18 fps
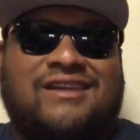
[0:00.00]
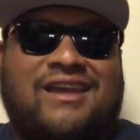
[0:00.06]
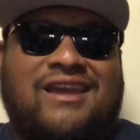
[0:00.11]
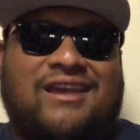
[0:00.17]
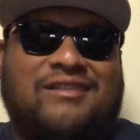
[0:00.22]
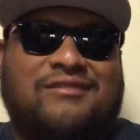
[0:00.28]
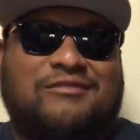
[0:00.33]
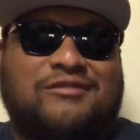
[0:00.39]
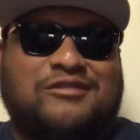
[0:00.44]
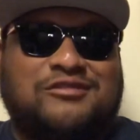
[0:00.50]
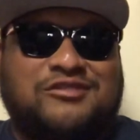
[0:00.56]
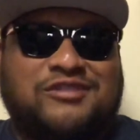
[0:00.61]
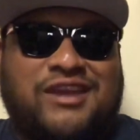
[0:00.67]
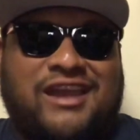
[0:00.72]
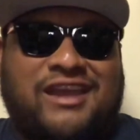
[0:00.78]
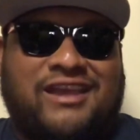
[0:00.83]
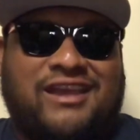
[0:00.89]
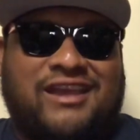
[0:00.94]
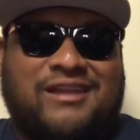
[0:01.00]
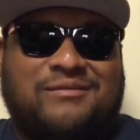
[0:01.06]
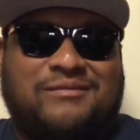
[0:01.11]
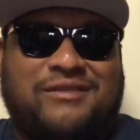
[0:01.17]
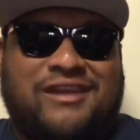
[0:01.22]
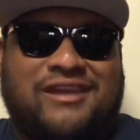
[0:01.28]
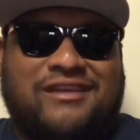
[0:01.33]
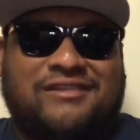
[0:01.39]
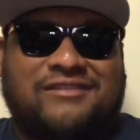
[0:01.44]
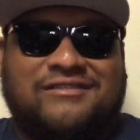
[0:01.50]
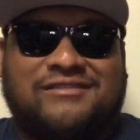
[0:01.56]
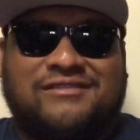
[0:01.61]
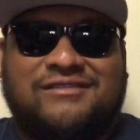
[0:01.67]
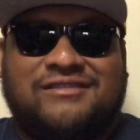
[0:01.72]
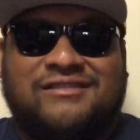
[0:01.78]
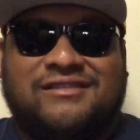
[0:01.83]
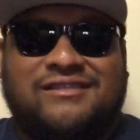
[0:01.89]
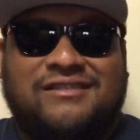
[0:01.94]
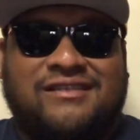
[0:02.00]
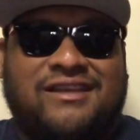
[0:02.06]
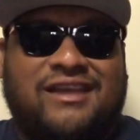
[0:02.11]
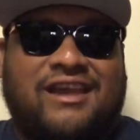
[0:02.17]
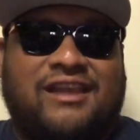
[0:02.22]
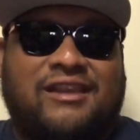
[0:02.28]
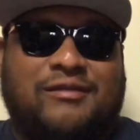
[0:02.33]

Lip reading: and we'll try and get them there.